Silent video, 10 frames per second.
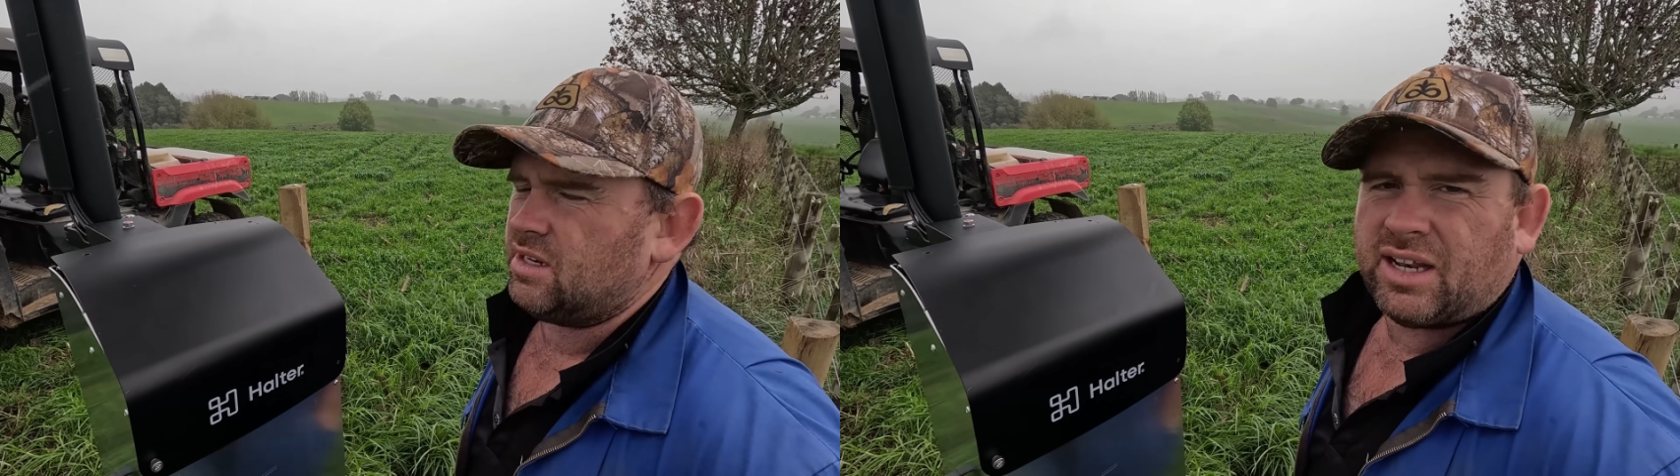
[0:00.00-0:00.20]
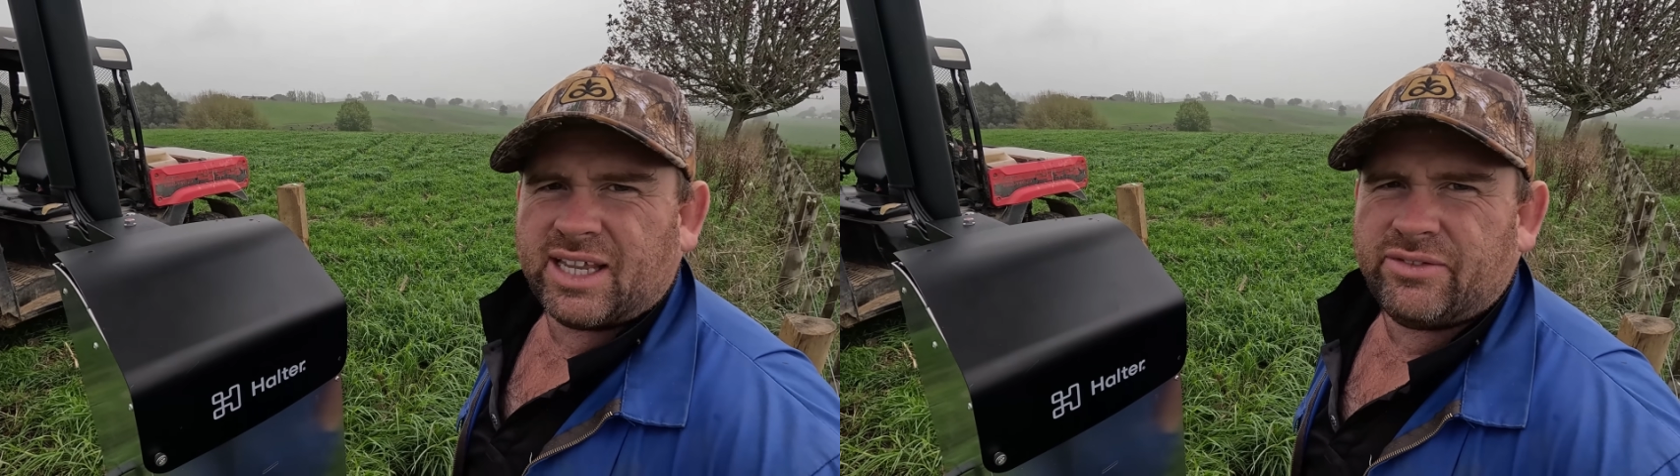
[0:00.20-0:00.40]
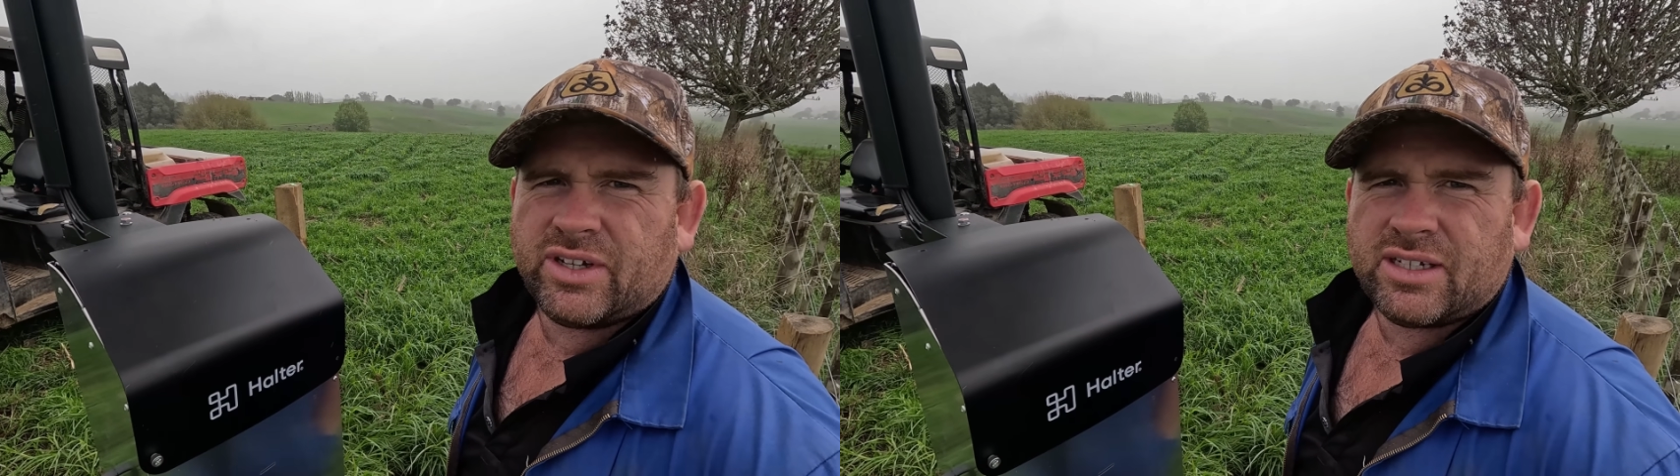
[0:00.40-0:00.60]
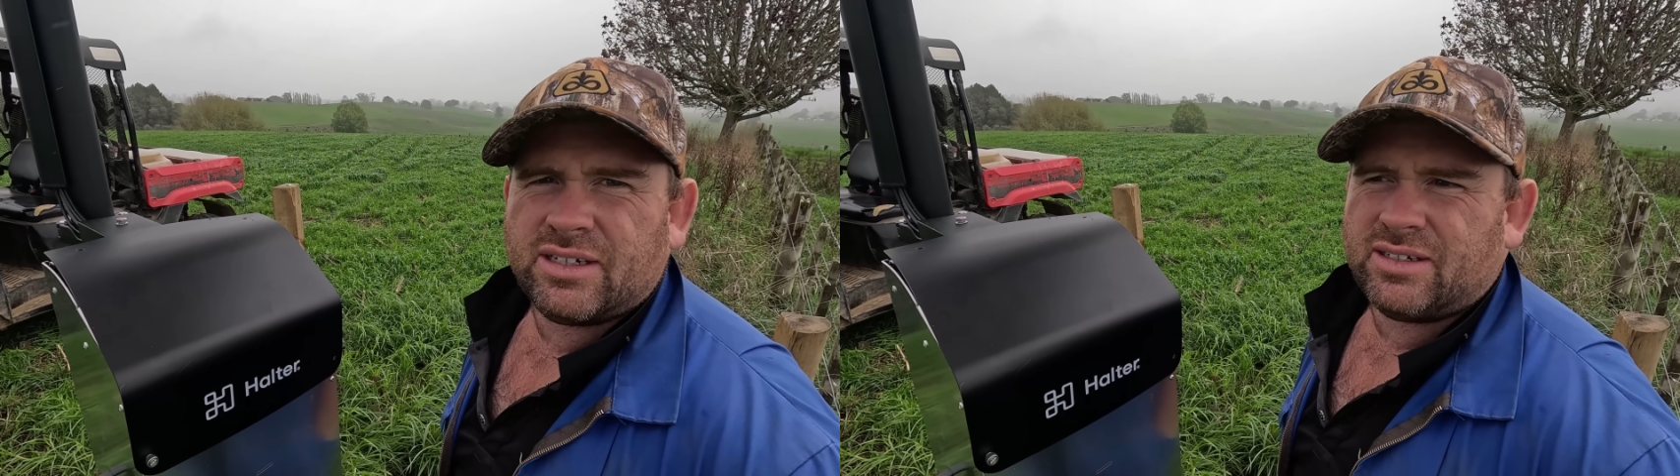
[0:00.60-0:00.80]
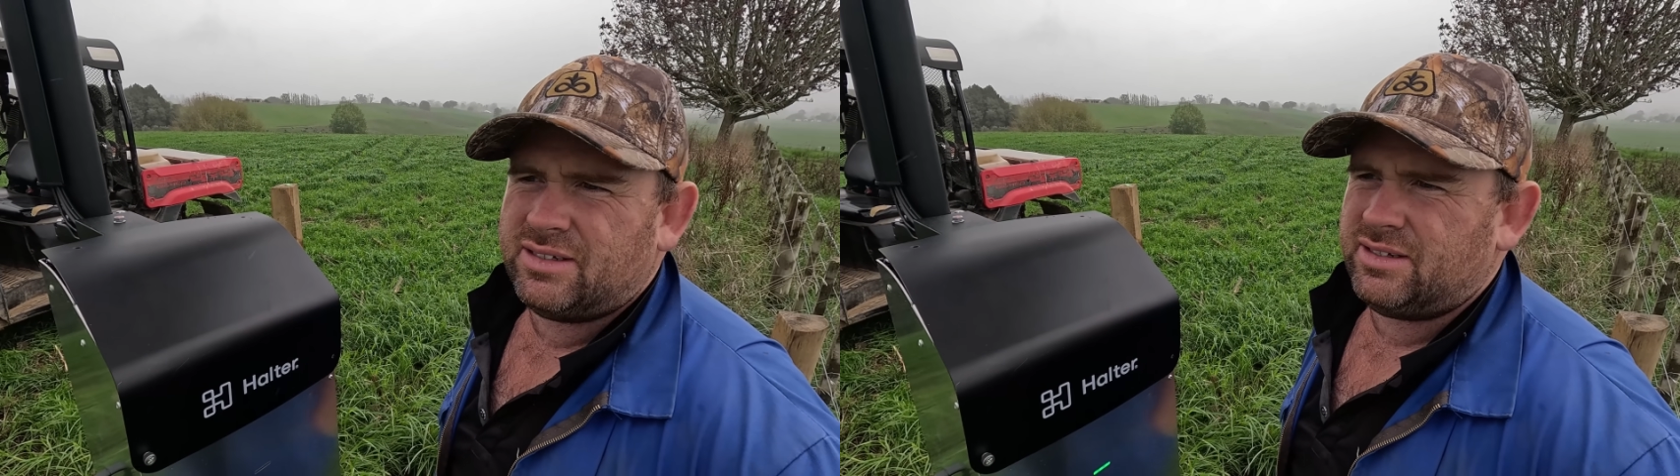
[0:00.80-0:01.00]
leave it,
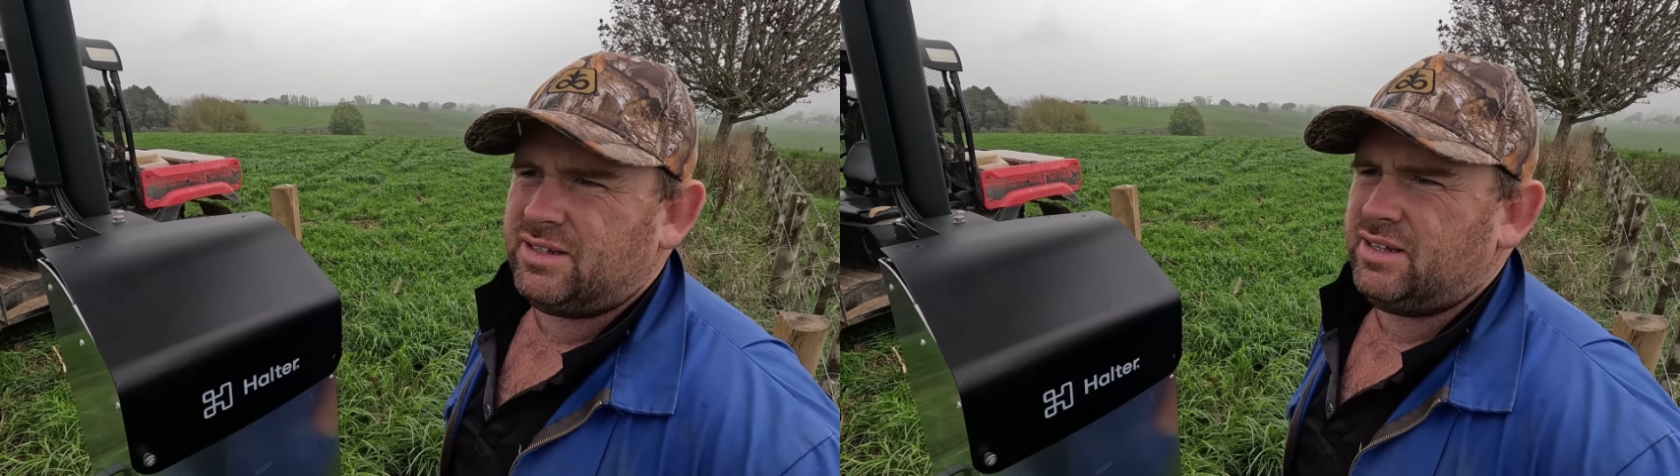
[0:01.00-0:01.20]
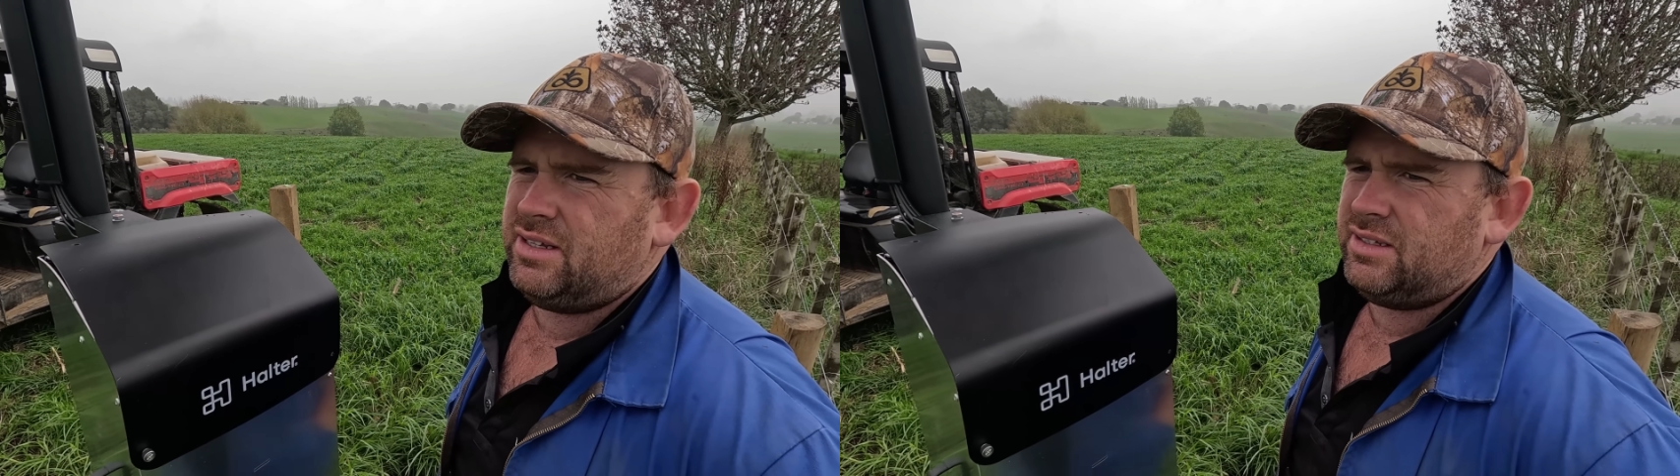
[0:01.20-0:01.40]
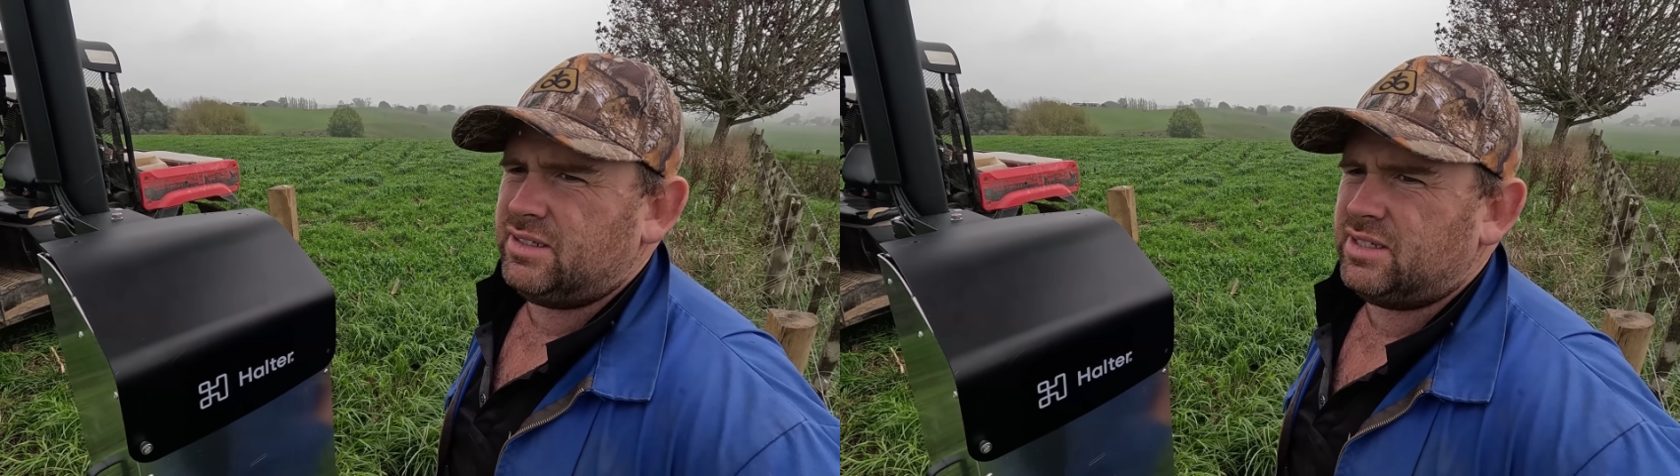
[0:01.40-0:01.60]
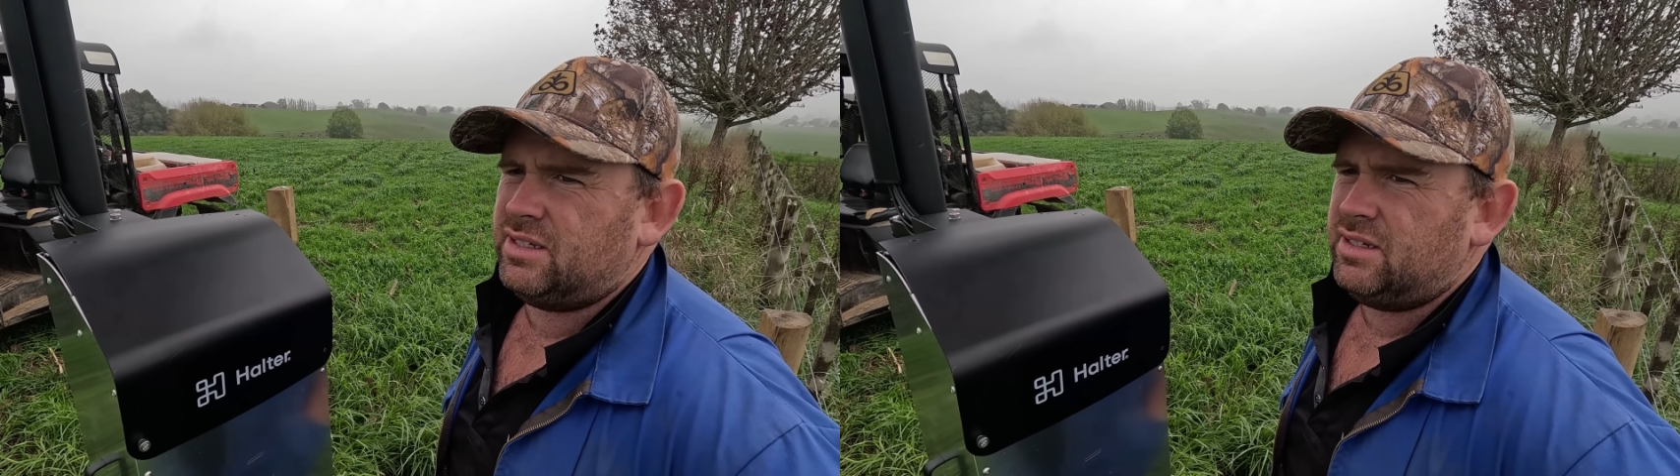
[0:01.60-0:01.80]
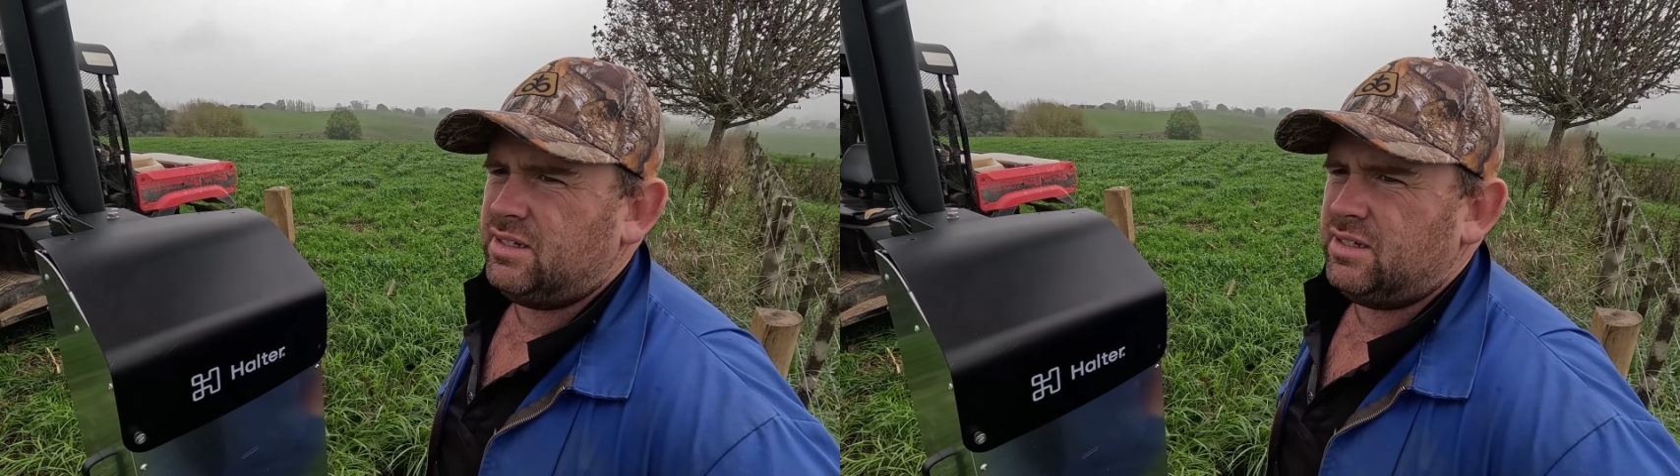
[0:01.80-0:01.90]
and